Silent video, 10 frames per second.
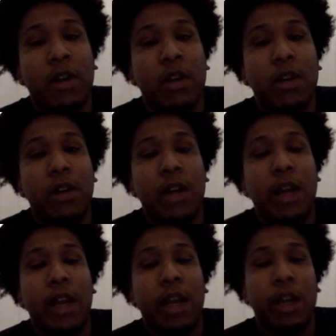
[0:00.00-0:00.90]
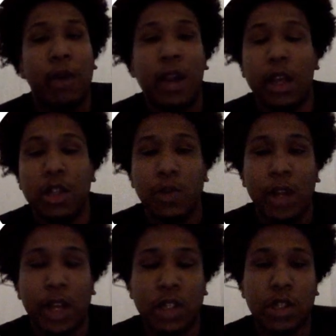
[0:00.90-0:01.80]
and integrating into an
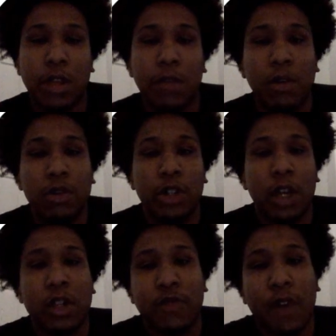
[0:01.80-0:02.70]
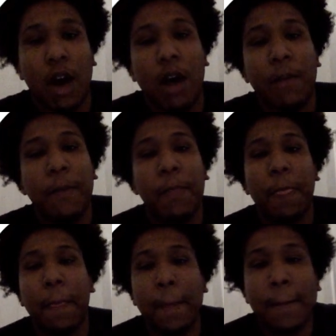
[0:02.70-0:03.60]
HTML JS file.
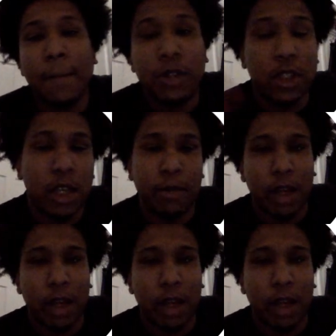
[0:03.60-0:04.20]
Just keep that in mind.